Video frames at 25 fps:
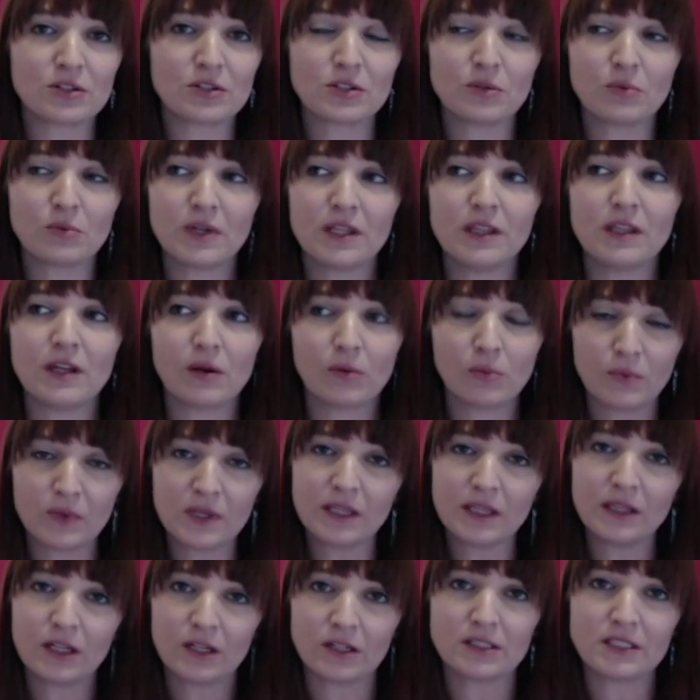So when they're
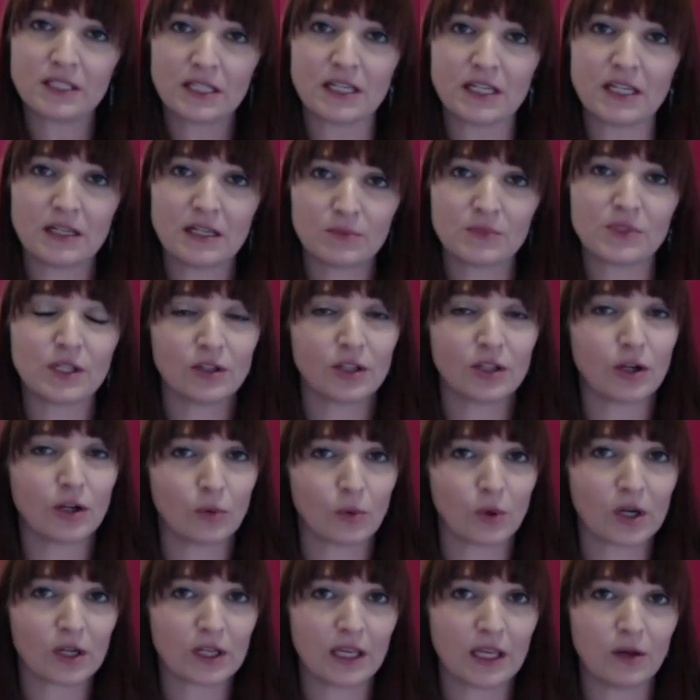with their teams that they're
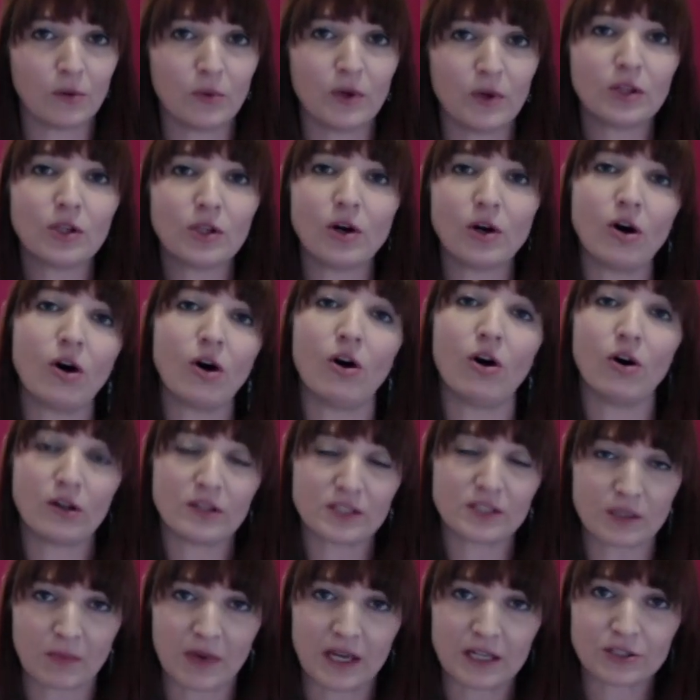working with all
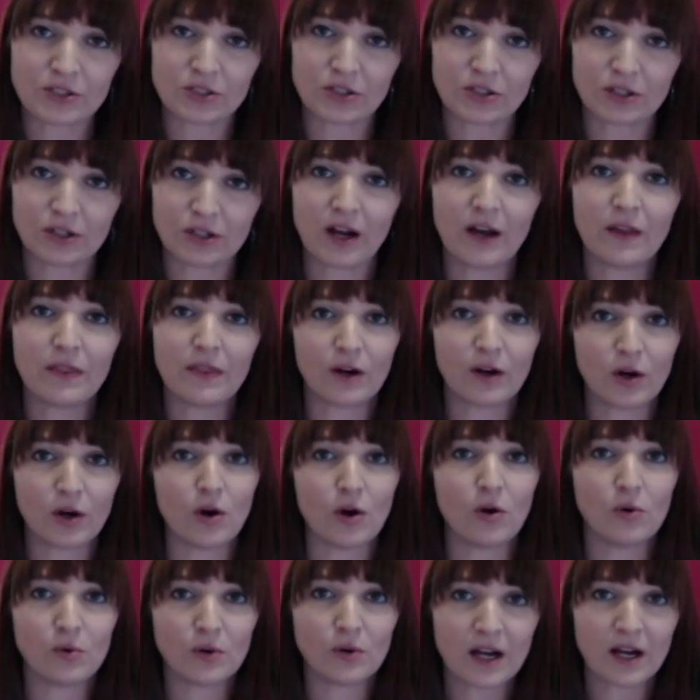semester on their
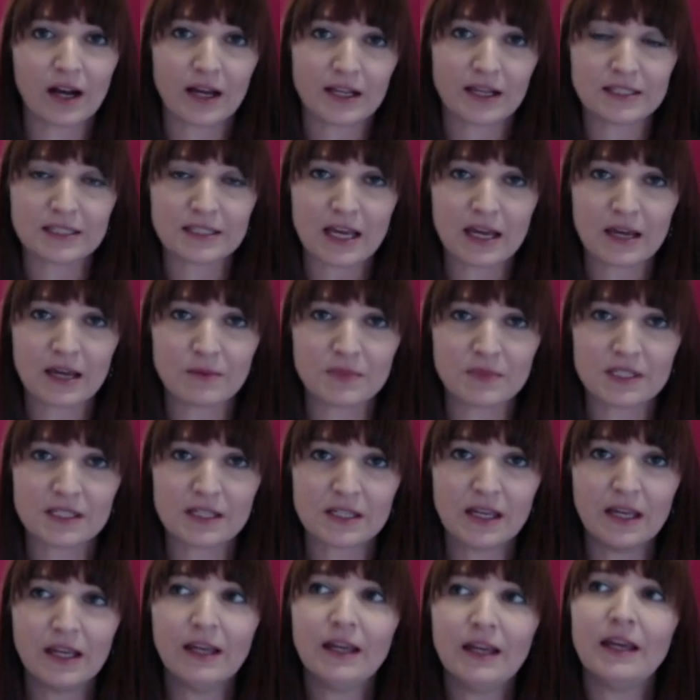own concepts,
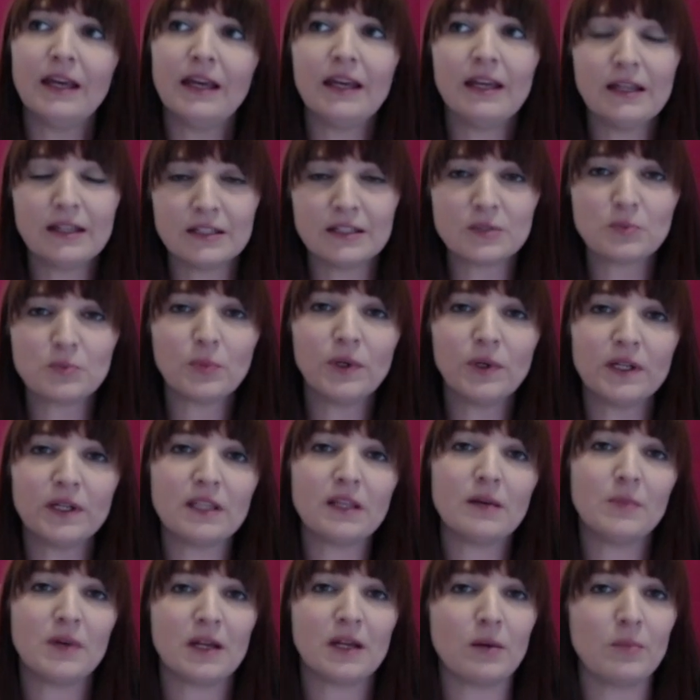it has put
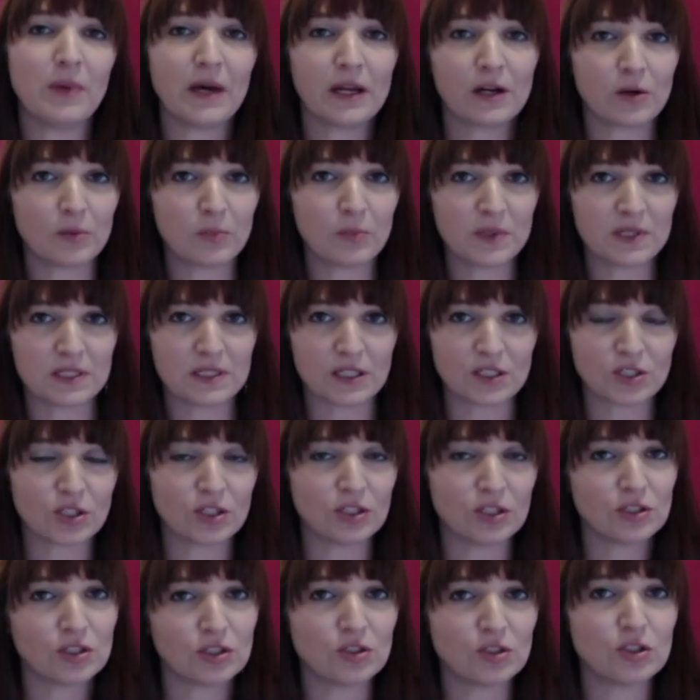them in a better
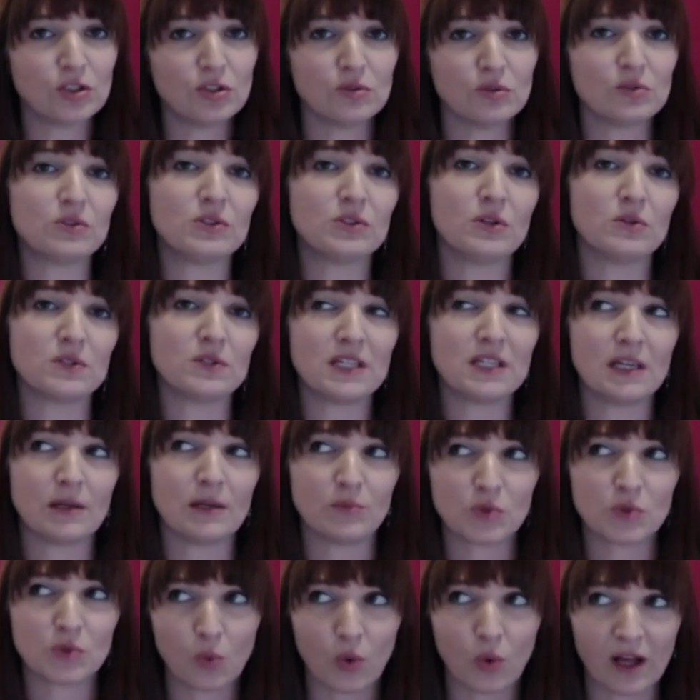position to choose those
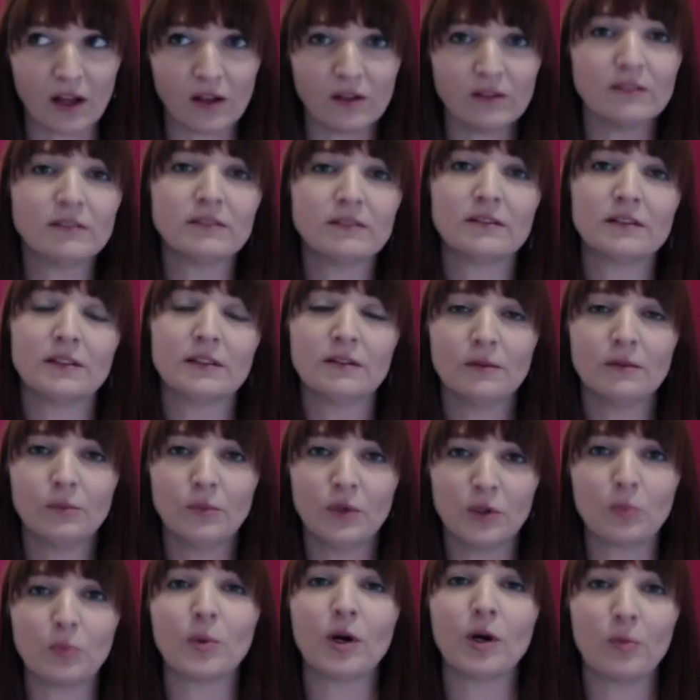teams well,
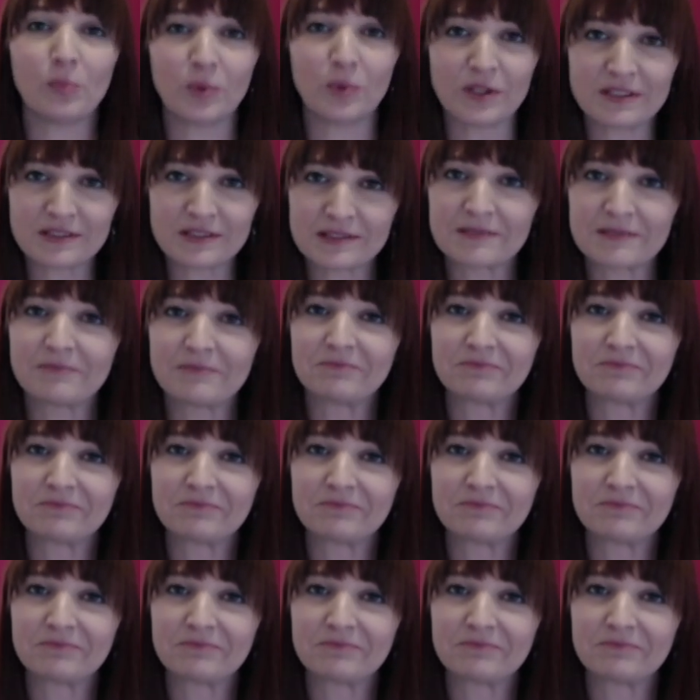with purpose.